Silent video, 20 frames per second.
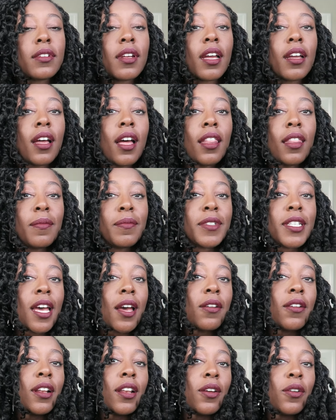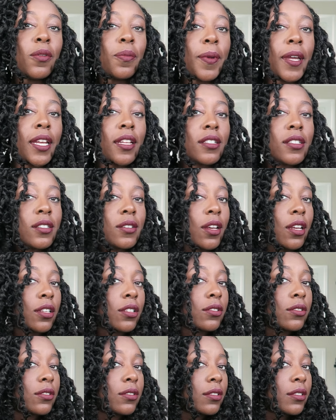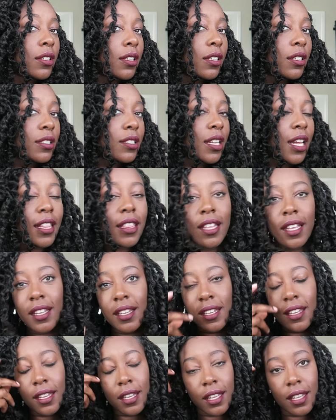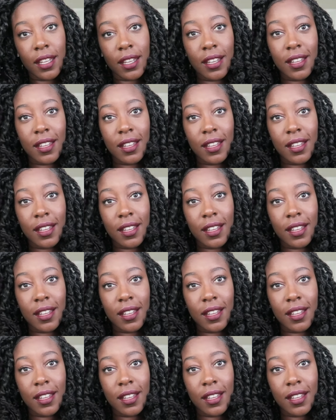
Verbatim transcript: I cut them down a little bit so it looks like this